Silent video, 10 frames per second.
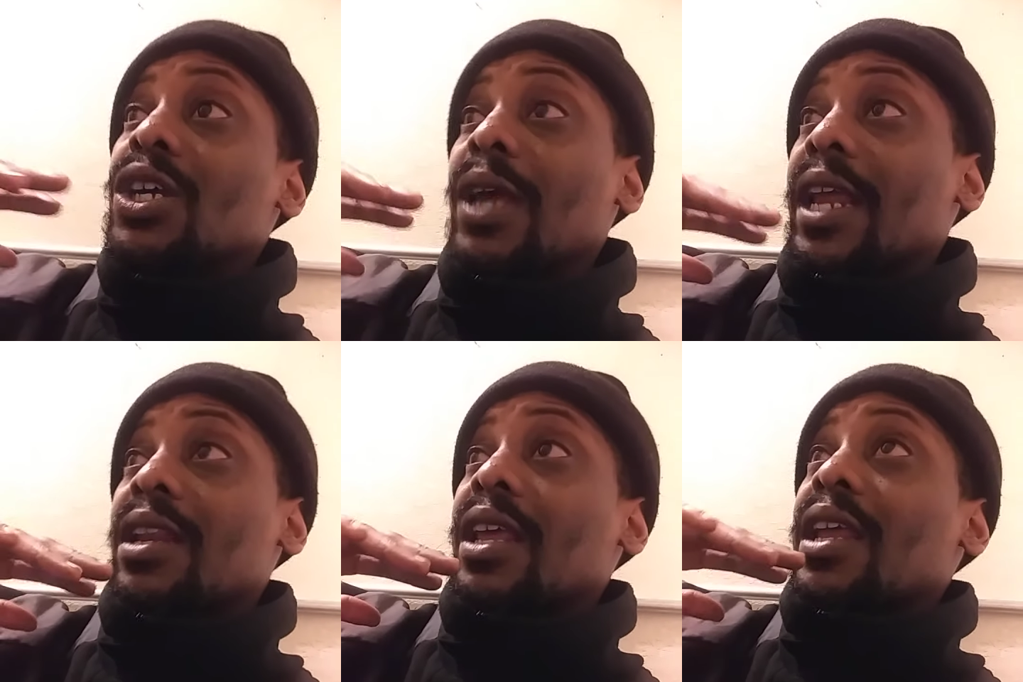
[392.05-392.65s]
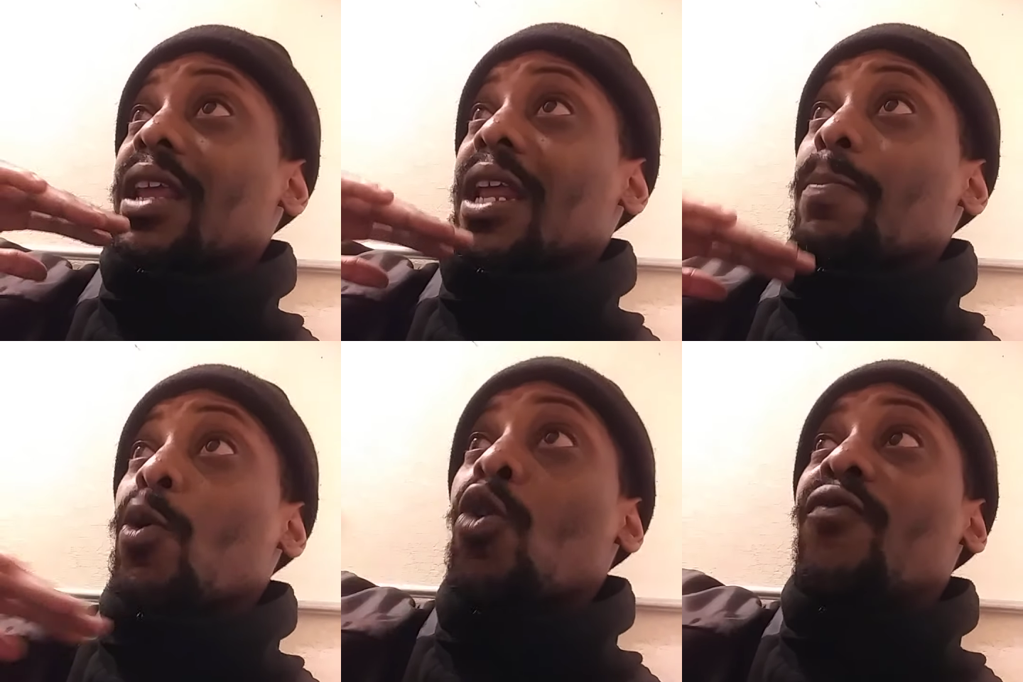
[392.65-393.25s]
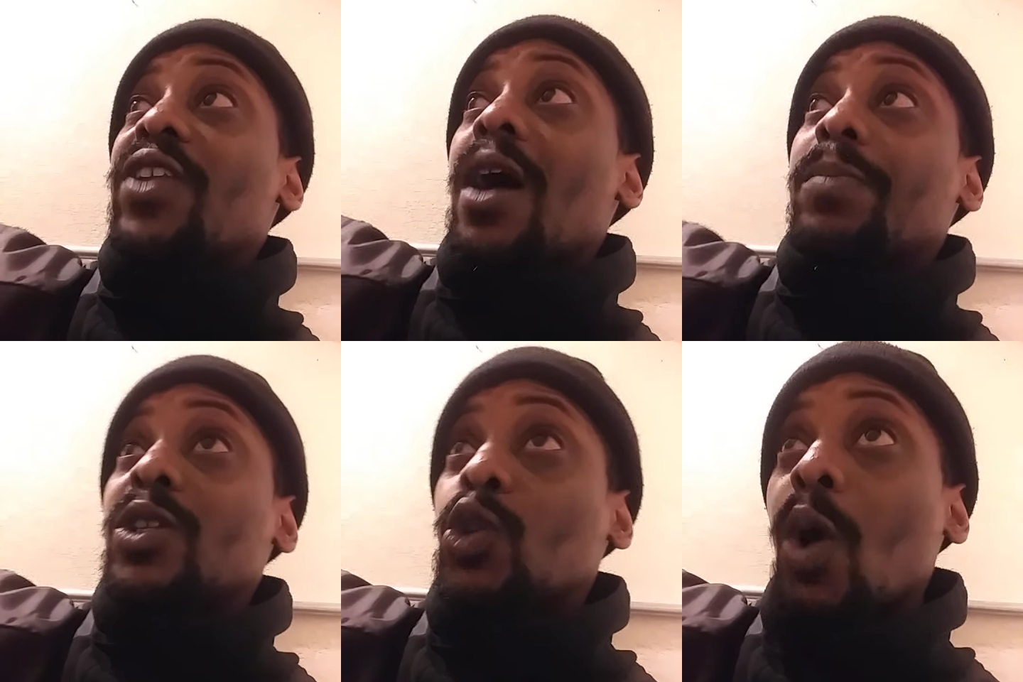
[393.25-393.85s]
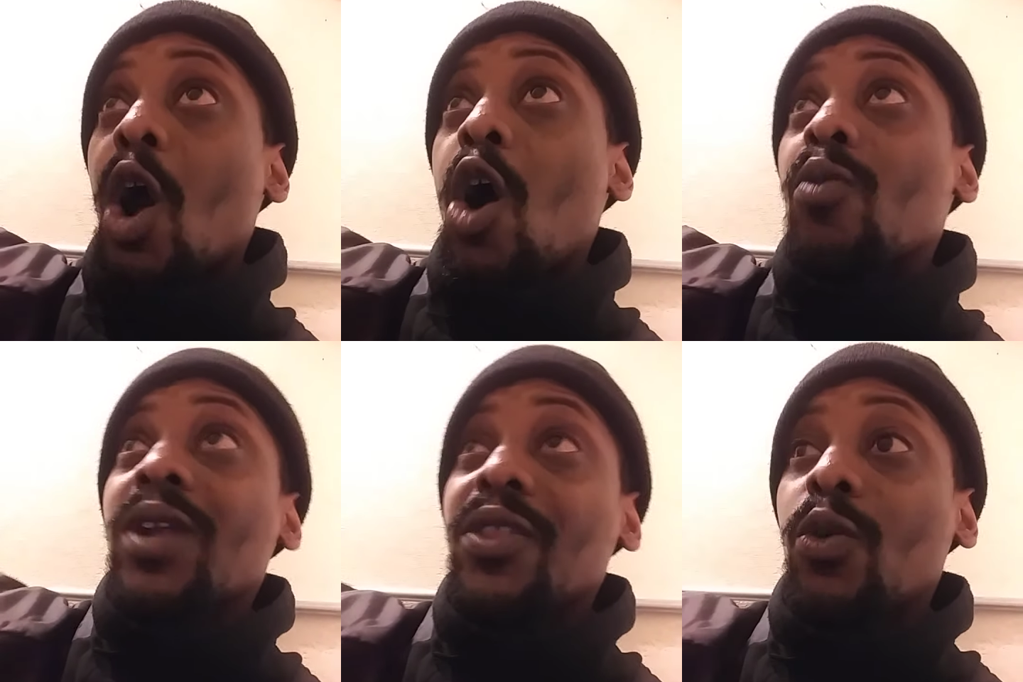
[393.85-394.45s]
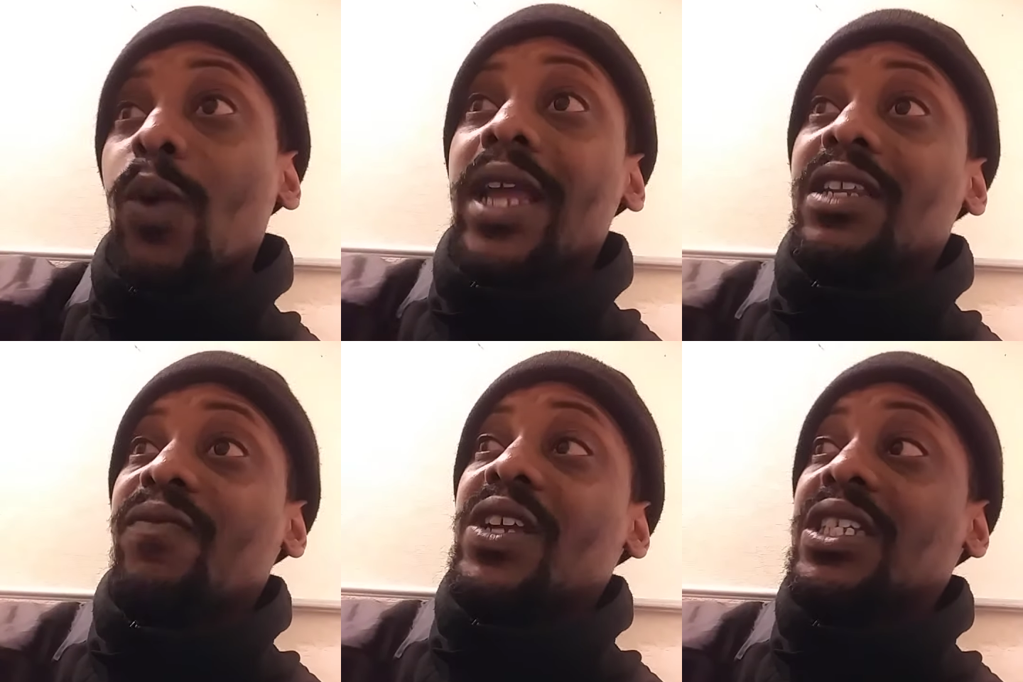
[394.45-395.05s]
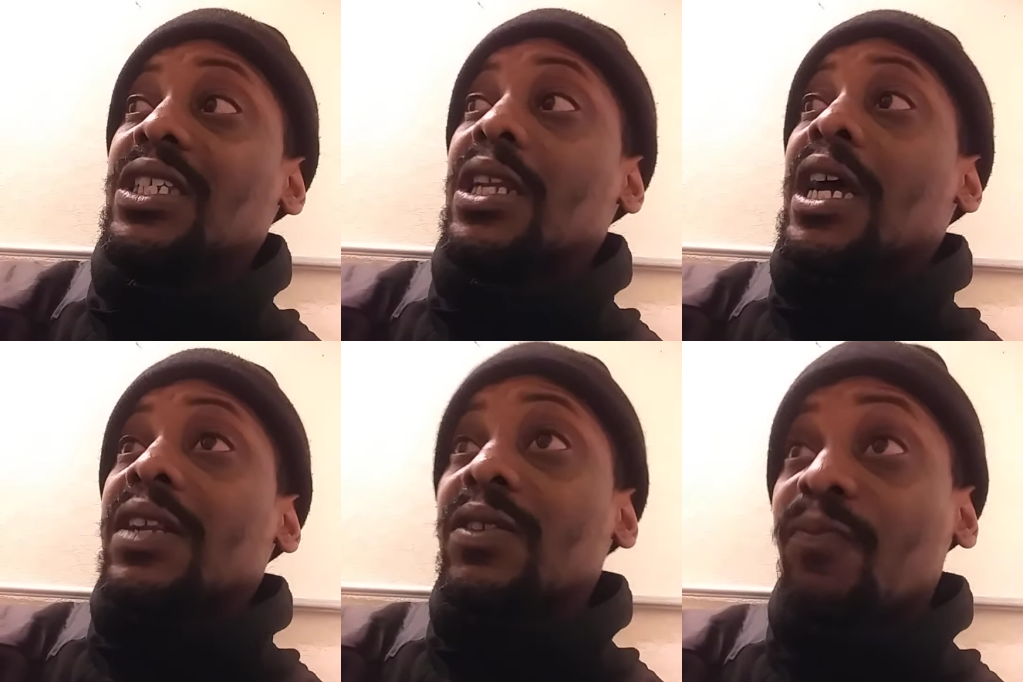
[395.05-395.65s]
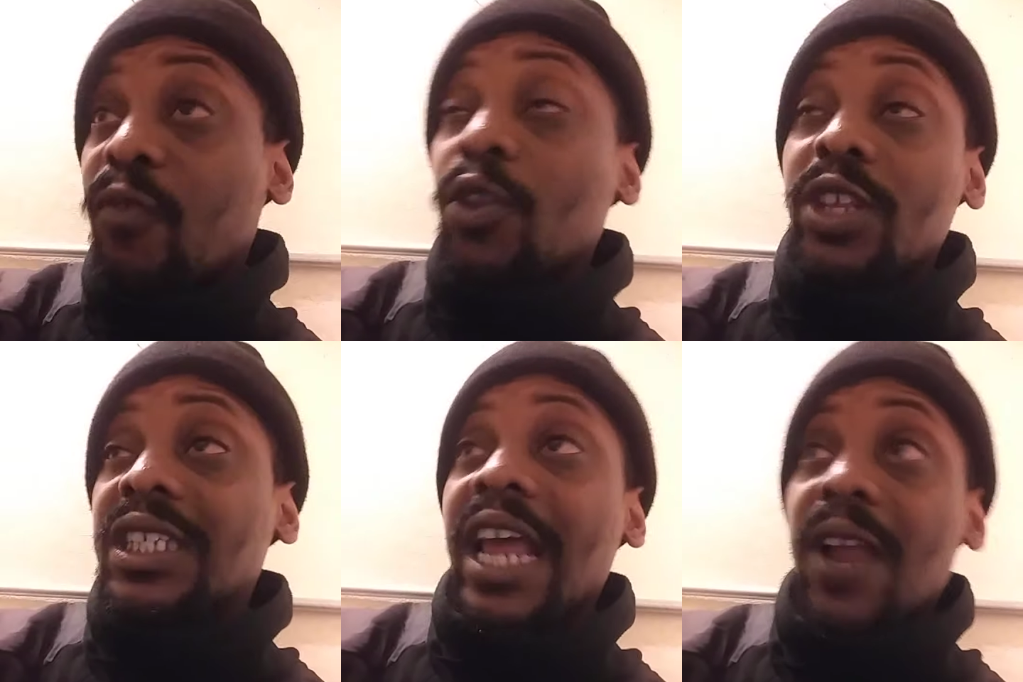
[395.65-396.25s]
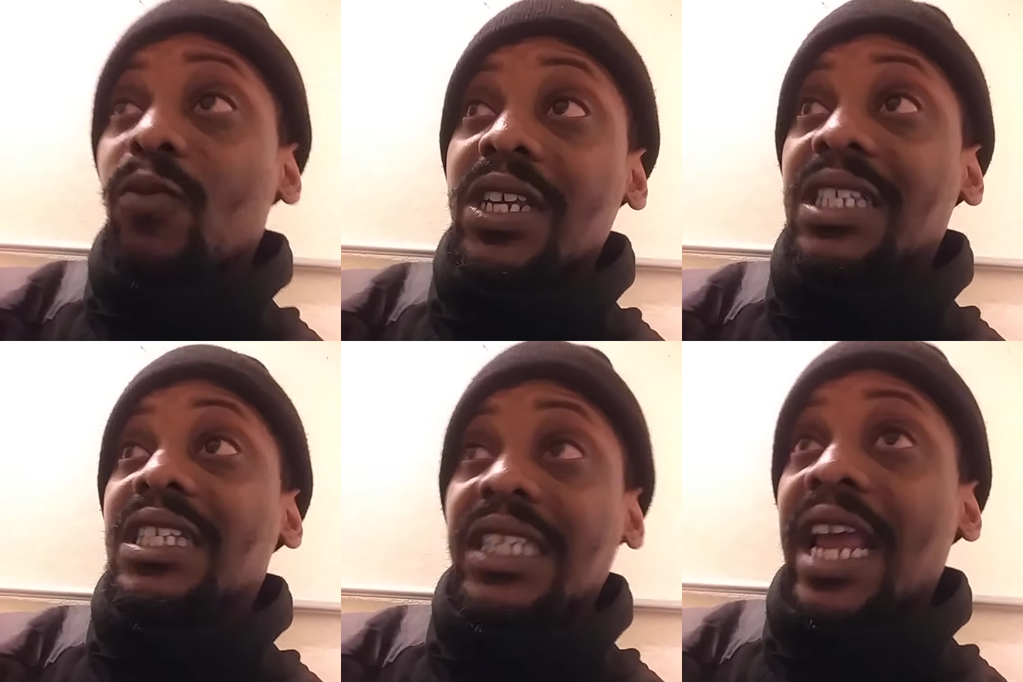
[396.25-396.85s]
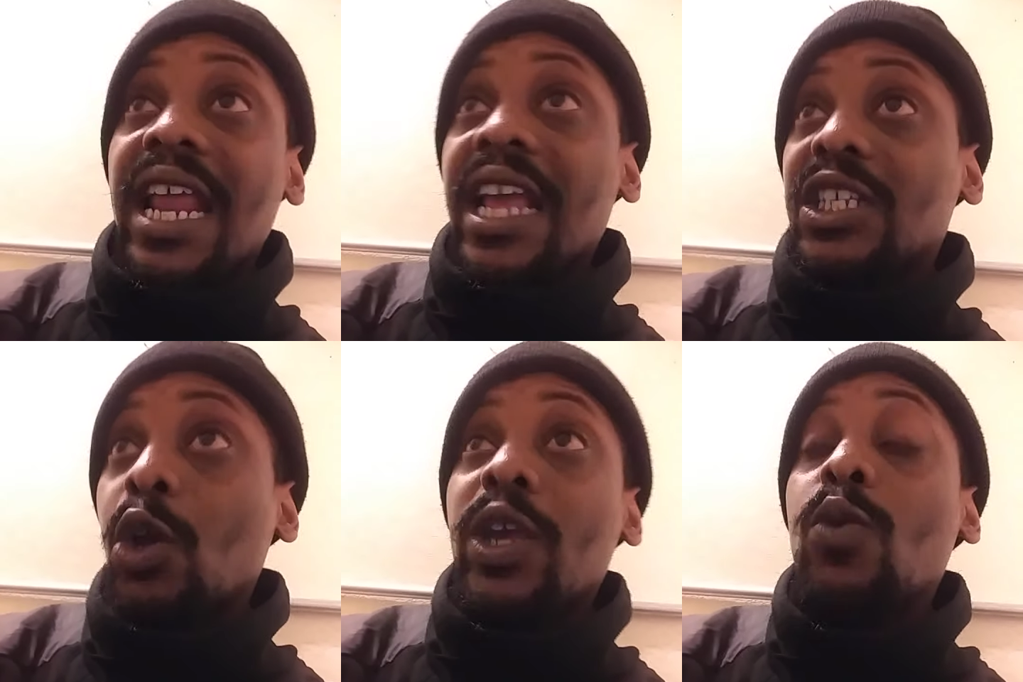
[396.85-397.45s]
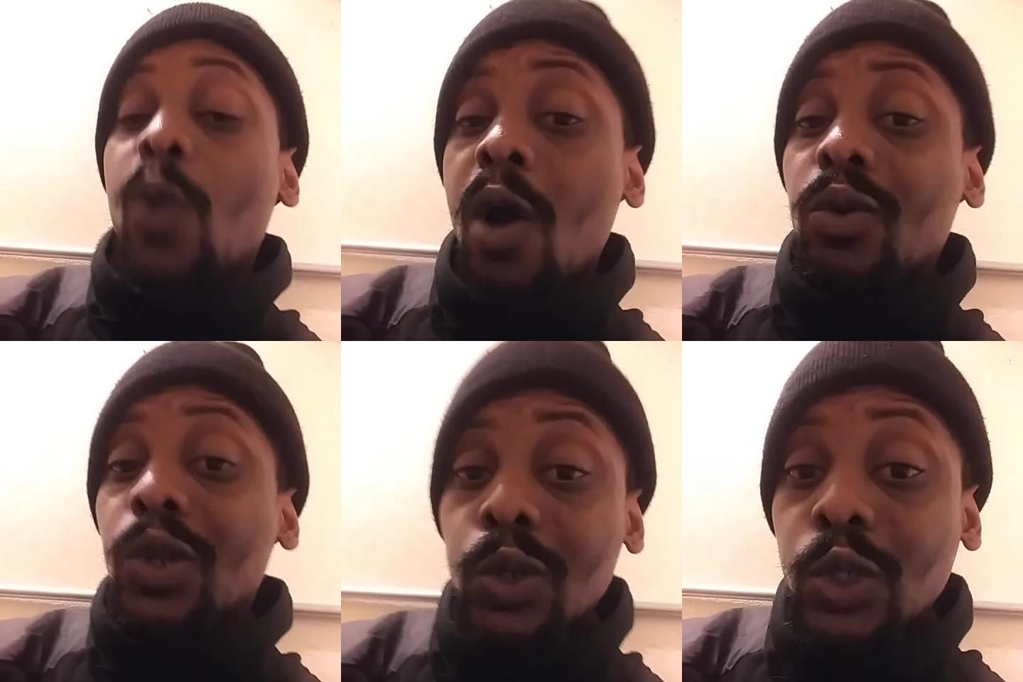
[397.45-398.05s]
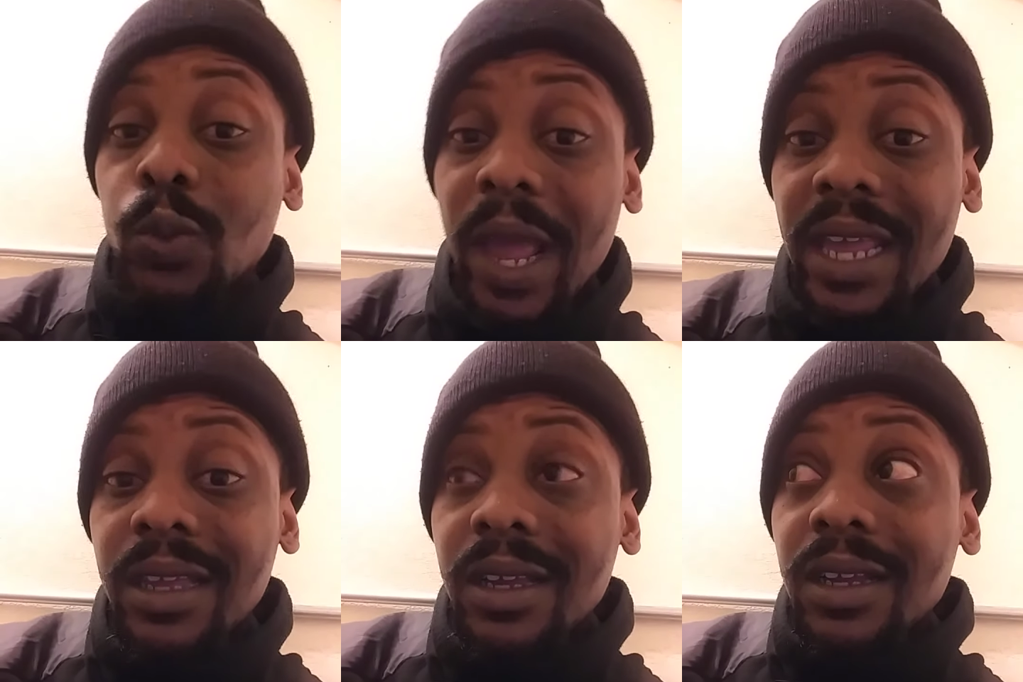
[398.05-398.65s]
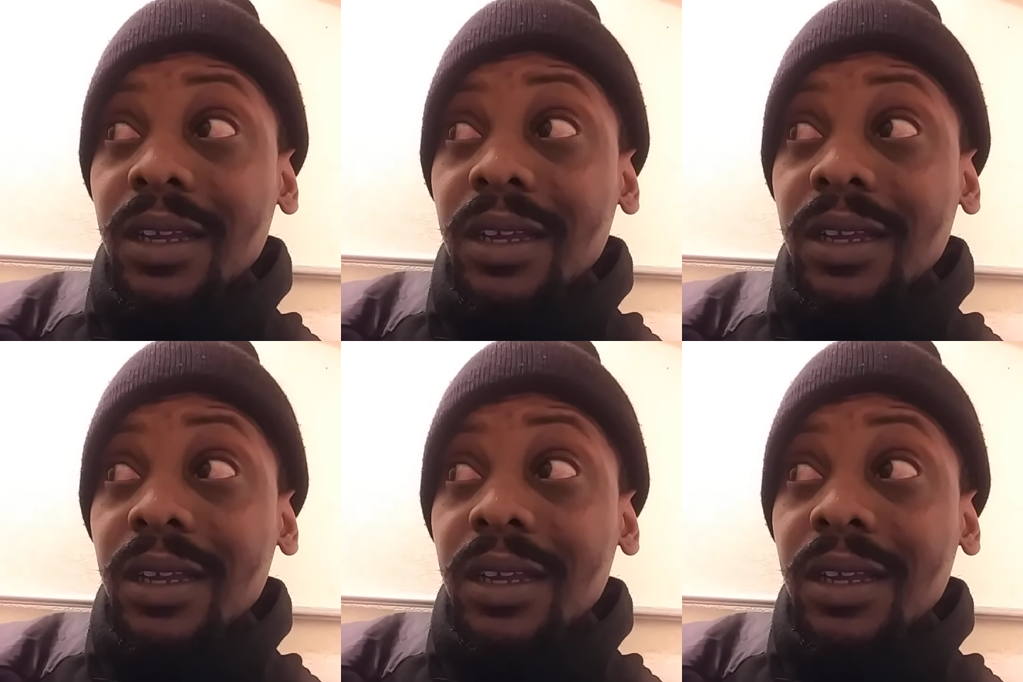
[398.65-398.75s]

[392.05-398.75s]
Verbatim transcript: and, and, and moved up to a whole nother weight division for the same reason to say that so he won't lose weight.